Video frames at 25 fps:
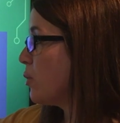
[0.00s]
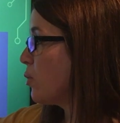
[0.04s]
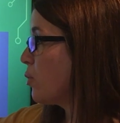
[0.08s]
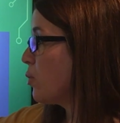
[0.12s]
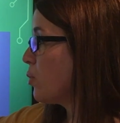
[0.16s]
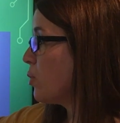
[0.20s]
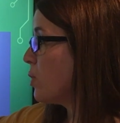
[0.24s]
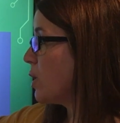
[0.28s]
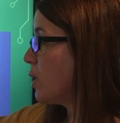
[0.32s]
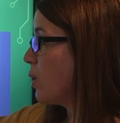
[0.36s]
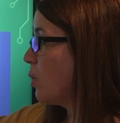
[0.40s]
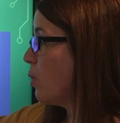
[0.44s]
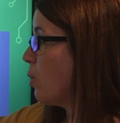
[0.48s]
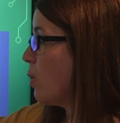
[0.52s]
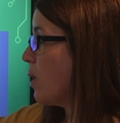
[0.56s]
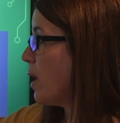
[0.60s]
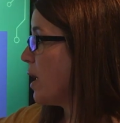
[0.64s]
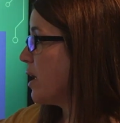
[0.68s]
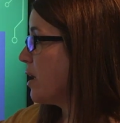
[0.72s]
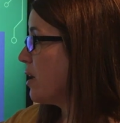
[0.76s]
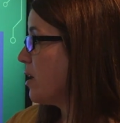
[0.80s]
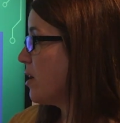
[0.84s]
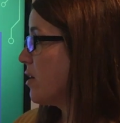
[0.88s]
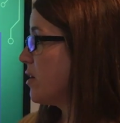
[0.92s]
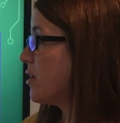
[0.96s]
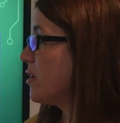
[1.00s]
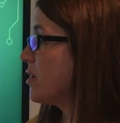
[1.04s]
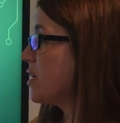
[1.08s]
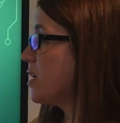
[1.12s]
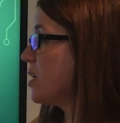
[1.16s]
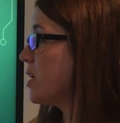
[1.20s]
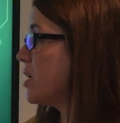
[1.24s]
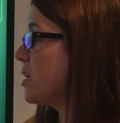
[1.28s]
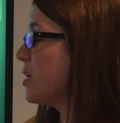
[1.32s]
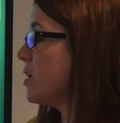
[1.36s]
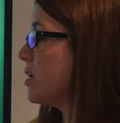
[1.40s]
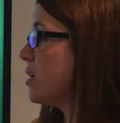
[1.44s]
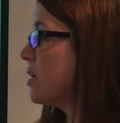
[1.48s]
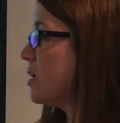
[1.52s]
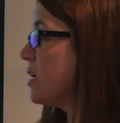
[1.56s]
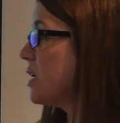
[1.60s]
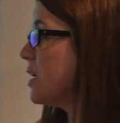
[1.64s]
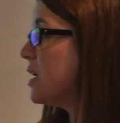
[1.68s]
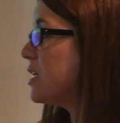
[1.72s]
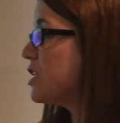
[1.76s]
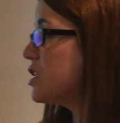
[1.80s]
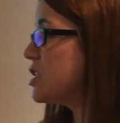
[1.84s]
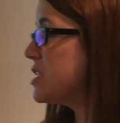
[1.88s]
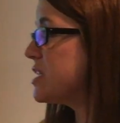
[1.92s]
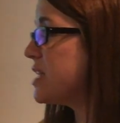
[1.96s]
Require
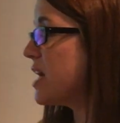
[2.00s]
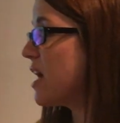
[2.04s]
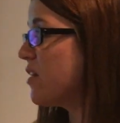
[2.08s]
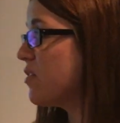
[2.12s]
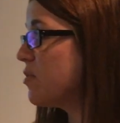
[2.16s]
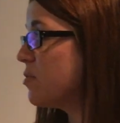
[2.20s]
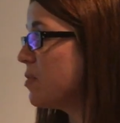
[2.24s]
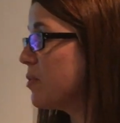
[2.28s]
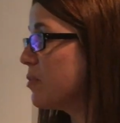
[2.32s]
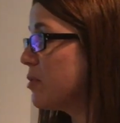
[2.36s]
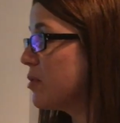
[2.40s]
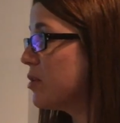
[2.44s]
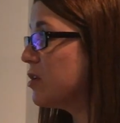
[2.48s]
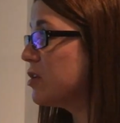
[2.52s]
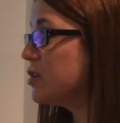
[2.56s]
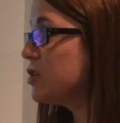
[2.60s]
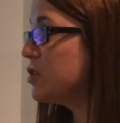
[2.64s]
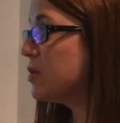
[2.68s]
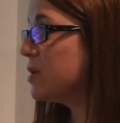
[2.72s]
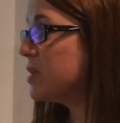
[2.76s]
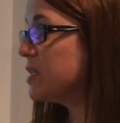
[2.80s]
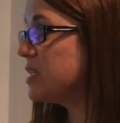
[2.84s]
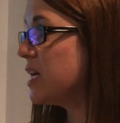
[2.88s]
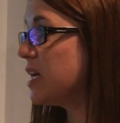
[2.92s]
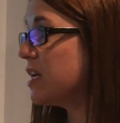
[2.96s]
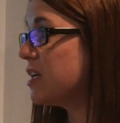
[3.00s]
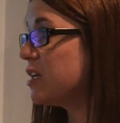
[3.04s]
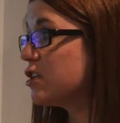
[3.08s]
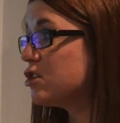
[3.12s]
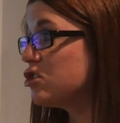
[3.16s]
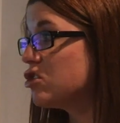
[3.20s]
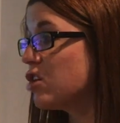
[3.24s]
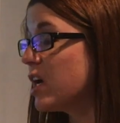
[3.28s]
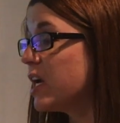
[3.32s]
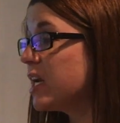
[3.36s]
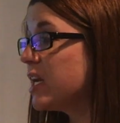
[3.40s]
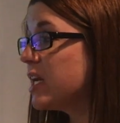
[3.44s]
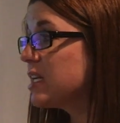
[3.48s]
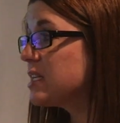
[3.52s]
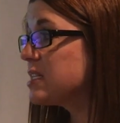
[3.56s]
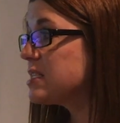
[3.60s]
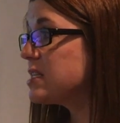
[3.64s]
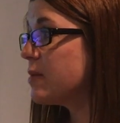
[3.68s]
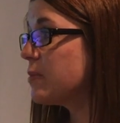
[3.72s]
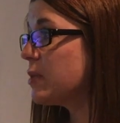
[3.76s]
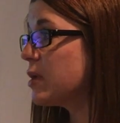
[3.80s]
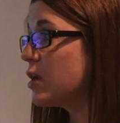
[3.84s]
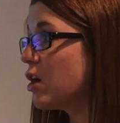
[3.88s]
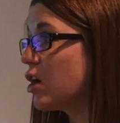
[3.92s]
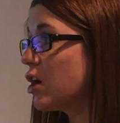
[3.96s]
each staff member to attend a training
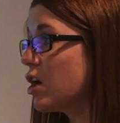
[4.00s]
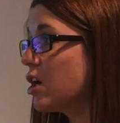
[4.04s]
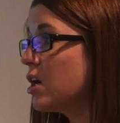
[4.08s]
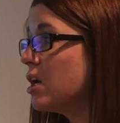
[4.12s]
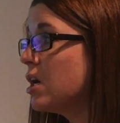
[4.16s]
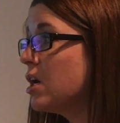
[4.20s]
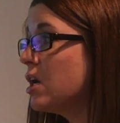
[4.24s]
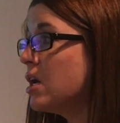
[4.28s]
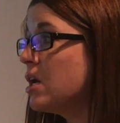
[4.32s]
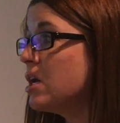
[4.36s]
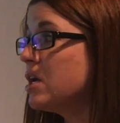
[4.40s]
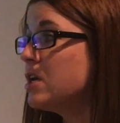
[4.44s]
seminar.